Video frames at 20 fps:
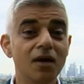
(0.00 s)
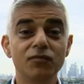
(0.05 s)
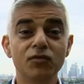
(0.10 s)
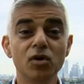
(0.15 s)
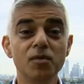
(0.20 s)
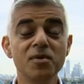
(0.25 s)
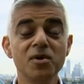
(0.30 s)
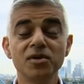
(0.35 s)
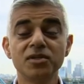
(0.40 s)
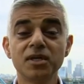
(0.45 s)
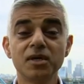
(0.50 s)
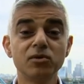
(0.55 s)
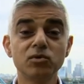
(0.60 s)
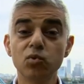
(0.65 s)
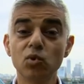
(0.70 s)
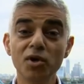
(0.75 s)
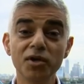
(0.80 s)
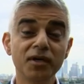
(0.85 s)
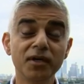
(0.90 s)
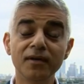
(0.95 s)
I've got to be honest, I
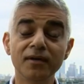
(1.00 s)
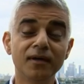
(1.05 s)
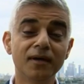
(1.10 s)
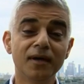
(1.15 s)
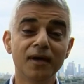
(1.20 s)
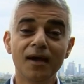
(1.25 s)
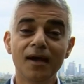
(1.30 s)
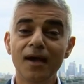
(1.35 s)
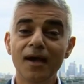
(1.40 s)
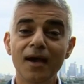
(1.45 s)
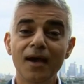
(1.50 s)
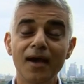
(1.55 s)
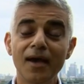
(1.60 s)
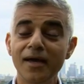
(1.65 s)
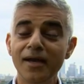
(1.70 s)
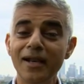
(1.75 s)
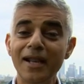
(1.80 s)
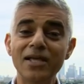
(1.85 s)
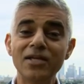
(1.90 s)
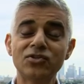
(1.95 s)
was working.
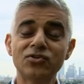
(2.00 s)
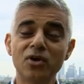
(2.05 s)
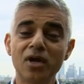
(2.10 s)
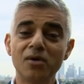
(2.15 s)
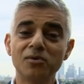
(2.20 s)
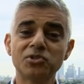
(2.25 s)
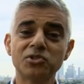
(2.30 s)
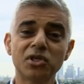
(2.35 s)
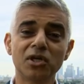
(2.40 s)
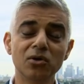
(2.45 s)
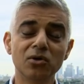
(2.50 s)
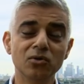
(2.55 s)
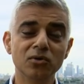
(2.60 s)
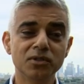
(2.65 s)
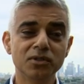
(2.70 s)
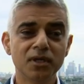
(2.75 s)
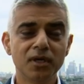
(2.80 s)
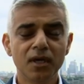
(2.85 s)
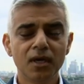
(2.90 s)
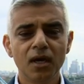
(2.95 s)
Uh, and later on, I was
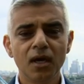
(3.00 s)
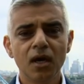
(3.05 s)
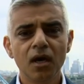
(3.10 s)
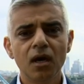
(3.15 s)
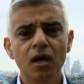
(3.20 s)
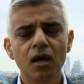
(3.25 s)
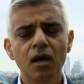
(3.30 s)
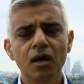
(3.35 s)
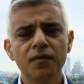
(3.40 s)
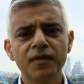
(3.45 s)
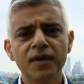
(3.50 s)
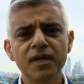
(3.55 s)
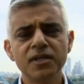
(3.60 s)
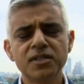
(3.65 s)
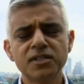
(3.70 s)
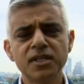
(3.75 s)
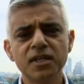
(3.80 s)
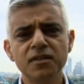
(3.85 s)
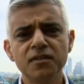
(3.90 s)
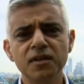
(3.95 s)
told uh, that
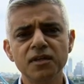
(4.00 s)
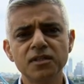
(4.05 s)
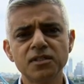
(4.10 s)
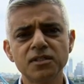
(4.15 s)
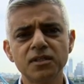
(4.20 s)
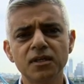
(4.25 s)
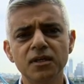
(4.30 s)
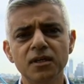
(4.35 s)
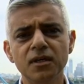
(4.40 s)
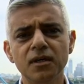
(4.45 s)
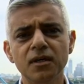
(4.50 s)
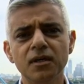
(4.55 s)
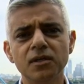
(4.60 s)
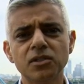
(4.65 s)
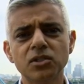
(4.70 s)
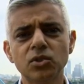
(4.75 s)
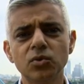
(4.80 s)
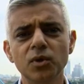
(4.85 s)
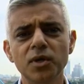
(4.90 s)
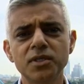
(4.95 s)
he'd sent this
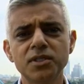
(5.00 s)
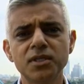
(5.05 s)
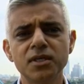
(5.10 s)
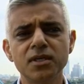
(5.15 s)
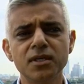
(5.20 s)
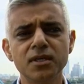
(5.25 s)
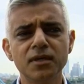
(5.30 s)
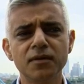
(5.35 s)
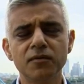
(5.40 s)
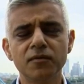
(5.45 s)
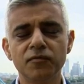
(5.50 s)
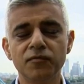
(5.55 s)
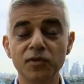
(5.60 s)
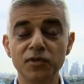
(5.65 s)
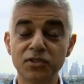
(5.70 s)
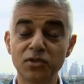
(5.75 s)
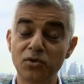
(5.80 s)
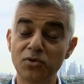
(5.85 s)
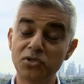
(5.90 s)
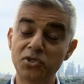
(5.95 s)
uh, tweet, and
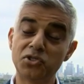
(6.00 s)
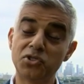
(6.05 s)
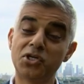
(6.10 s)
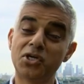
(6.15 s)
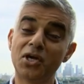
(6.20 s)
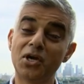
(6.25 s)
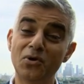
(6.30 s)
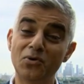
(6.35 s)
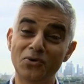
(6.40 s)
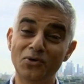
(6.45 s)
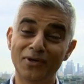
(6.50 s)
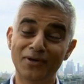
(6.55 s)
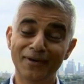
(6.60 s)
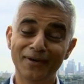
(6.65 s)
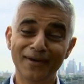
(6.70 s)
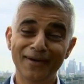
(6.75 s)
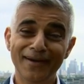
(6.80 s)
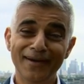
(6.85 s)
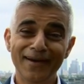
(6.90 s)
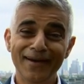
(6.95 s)
first thought it was a joke,
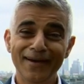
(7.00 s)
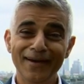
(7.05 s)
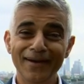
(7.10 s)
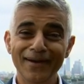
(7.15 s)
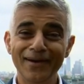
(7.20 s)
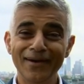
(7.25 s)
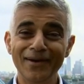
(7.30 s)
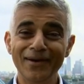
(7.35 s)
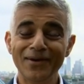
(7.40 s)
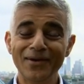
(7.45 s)
uh,